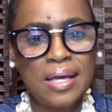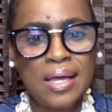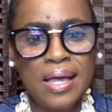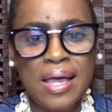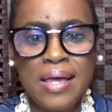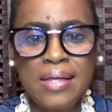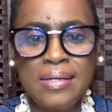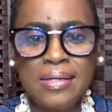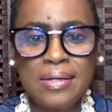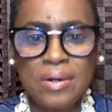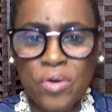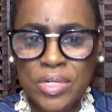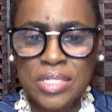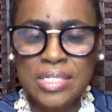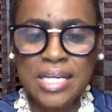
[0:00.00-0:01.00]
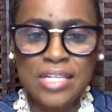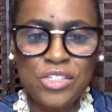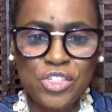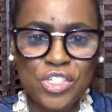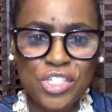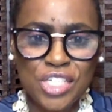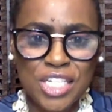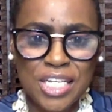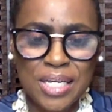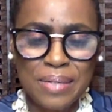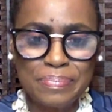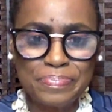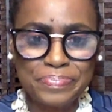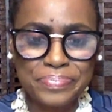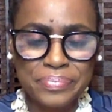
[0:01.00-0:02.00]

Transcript: team.